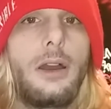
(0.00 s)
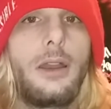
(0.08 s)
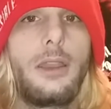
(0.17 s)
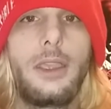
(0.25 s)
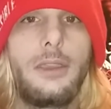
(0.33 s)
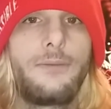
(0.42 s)

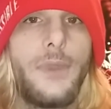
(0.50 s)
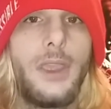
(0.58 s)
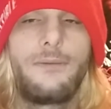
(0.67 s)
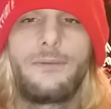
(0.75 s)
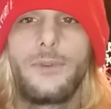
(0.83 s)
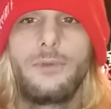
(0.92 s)

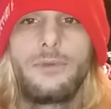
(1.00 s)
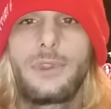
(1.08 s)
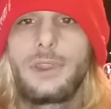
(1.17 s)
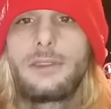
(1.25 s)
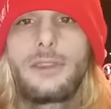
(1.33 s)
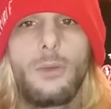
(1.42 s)
If you
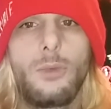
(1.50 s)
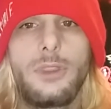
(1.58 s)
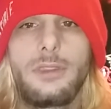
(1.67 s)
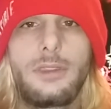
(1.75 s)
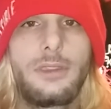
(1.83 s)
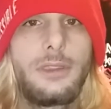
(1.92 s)
see
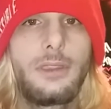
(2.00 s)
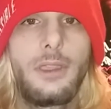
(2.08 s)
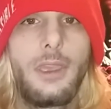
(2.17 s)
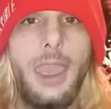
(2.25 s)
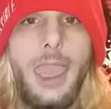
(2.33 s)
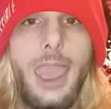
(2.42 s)
someone's
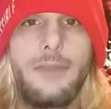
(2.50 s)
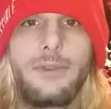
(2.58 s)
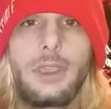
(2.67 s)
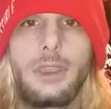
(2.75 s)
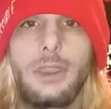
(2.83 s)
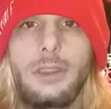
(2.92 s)

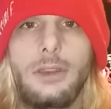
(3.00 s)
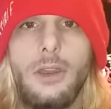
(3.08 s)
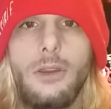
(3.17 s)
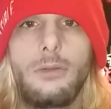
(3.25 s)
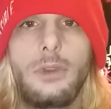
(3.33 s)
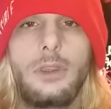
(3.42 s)
having, you
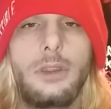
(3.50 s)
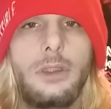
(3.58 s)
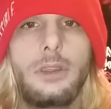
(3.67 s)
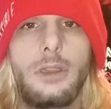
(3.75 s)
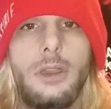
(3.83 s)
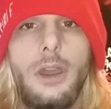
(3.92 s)
know,
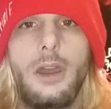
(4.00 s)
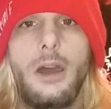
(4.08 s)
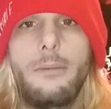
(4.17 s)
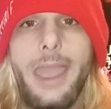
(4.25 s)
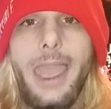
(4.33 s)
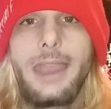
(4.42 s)
a
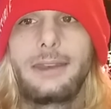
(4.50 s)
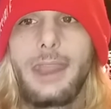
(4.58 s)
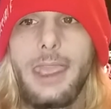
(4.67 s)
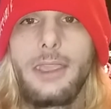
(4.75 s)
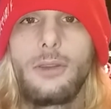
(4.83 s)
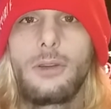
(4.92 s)
bad
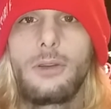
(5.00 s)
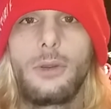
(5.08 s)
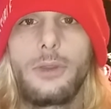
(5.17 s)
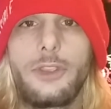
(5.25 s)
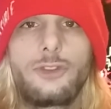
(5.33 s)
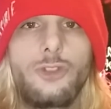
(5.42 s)
day,
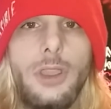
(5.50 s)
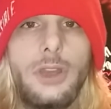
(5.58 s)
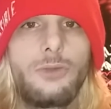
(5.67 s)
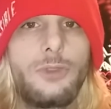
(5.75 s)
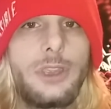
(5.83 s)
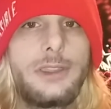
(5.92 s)
or they're trying
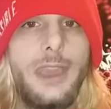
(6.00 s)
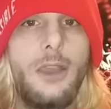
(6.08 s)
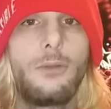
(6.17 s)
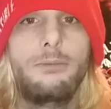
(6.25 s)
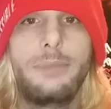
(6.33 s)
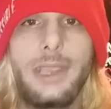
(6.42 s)
to reach
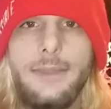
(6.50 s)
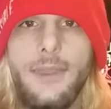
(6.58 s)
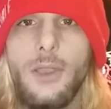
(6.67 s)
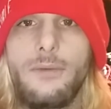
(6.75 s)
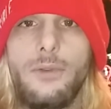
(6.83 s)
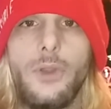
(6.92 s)
out, be
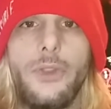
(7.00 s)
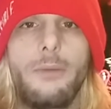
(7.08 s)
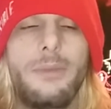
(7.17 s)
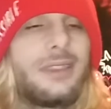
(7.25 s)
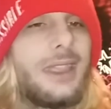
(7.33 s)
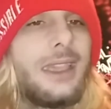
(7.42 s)
there for
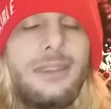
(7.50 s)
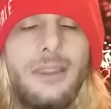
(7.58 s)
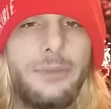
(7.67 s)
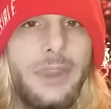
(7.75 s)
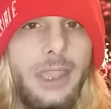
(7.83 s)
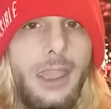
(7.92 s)
them, say
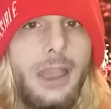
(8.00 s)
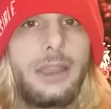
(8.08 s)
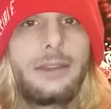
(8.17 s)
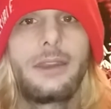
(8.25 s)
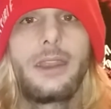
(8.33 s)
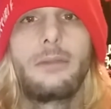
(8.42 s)
something
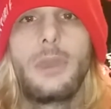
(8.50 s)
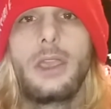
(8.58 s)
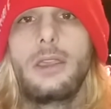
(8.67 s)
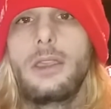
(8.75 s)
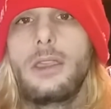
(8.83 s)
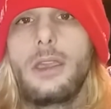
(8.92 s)
kind to
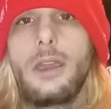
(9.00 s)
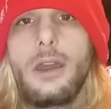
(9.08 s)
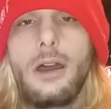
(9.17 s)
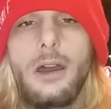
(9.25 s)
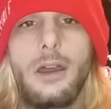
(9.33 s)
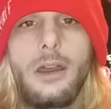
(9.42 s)

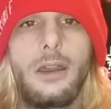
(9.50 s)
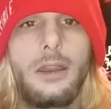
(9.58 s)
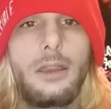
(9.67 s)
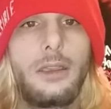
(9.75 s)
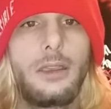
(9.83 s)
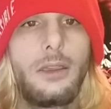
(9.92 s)
them.
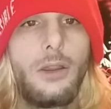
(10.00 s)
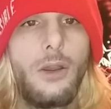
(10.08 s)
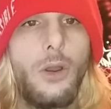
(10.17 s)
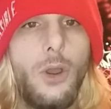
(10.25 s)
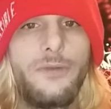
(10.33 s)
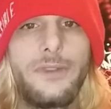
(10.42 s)

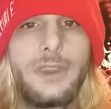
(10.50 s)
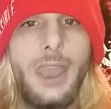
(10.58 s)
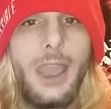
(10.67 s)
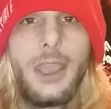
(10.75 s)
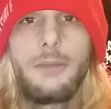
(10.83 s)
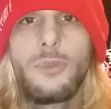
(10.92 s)

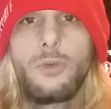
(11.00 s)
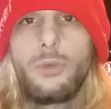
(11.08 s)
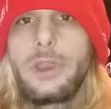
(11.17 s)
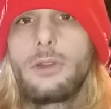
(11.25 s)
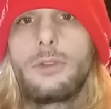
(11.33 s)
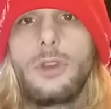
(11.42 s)
Oftentimes,
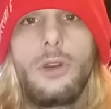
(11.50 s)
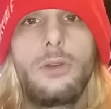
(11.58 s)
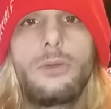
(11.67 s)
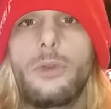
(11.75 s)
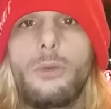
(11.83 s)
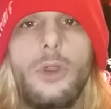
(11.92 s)
we don't
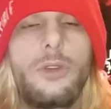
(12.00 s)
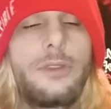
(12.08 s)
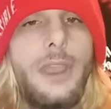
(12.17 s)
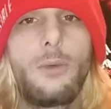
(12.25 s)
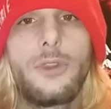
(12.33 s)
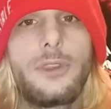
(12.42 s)
know the words
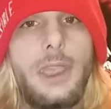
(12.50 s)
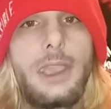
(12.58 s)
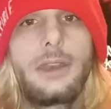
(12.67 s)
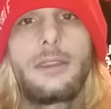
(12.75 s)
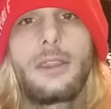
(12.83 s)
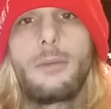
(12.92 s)
that we're
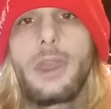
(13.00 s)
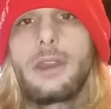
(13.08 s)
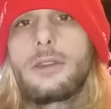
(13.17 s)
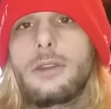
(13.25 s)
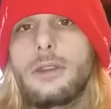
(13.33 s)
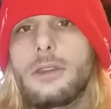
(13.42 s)
saying to somebody
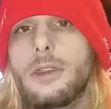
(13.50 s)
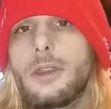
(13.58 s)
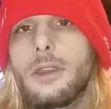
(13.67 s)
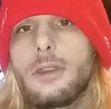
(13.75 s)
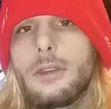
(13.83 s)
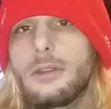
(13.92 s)
could
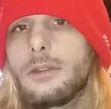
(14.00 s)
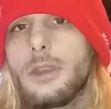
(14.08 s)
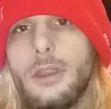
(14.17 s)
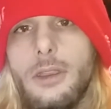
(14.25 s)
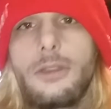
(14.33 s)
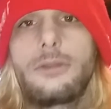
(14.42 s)

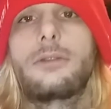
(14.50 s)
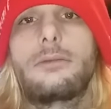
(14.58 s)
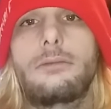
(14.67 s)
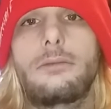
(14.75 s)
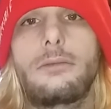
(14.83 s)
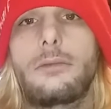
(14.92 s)
hurt
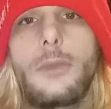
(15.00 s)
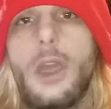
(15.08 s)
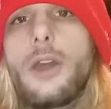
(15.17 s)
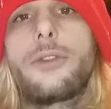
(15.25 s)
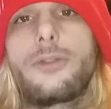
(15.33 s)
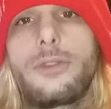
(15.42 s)

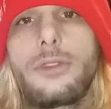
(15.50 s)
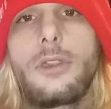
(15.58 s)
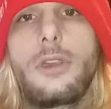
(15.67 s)
others.